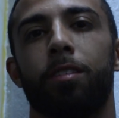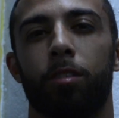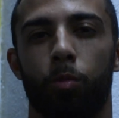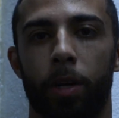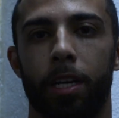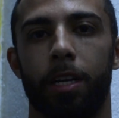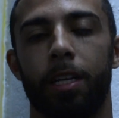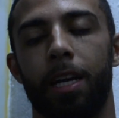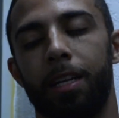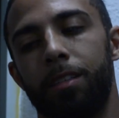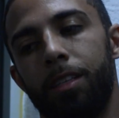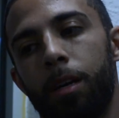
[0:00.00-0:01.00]
of the weight of the
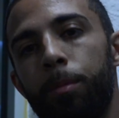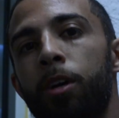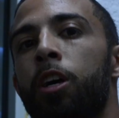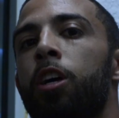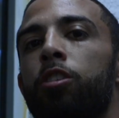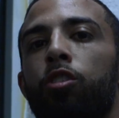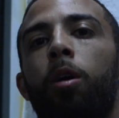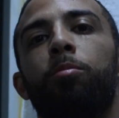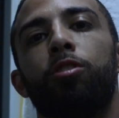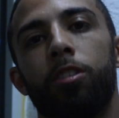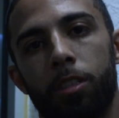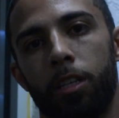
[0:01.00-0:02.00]
ATM. So I'm
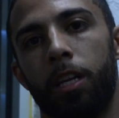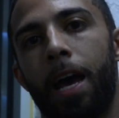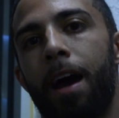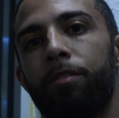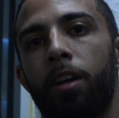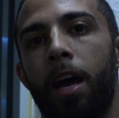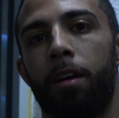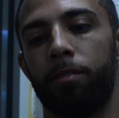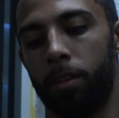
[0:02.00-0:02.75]
just gonna have to have,